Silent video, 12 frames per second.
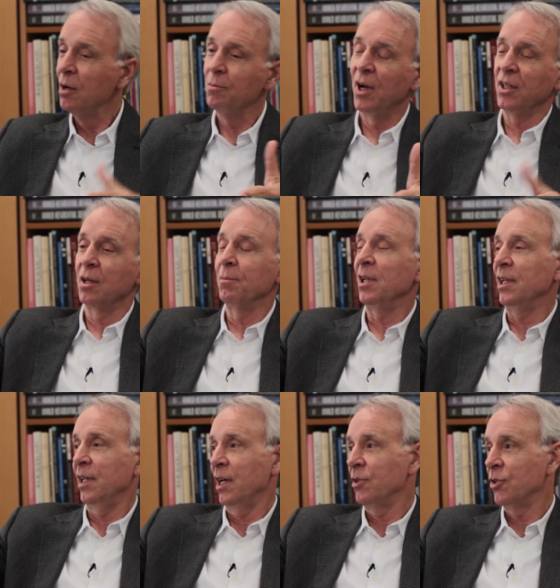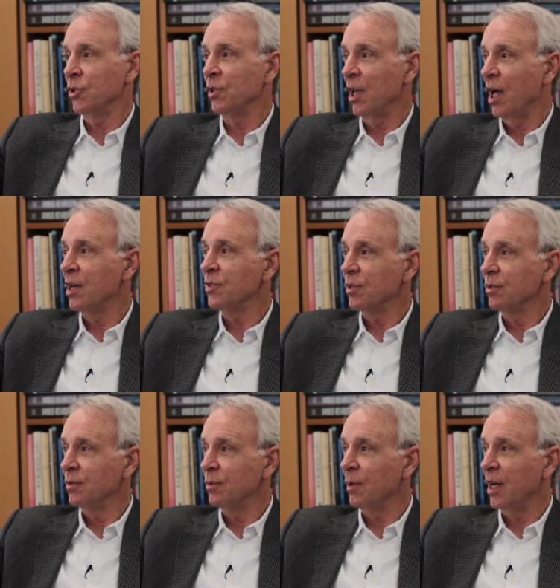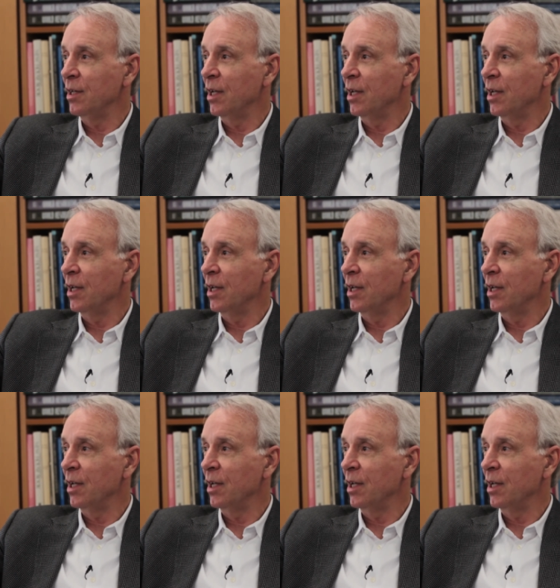but completely underutilized right